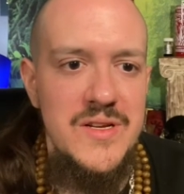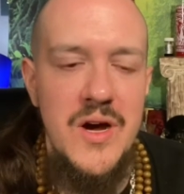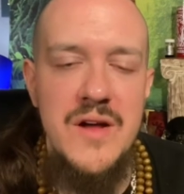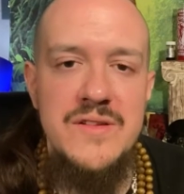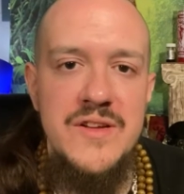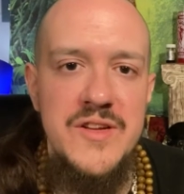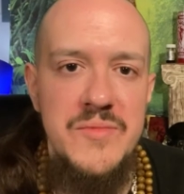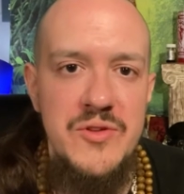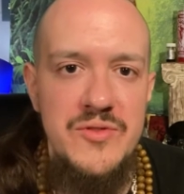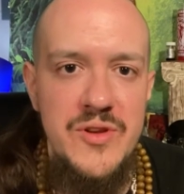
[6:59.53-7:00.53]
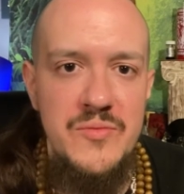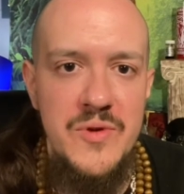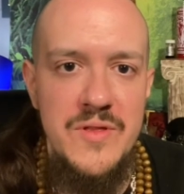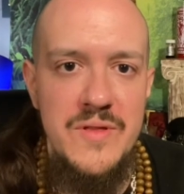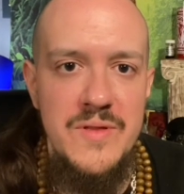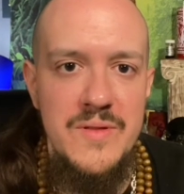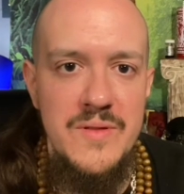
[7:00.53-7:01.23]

constant communion with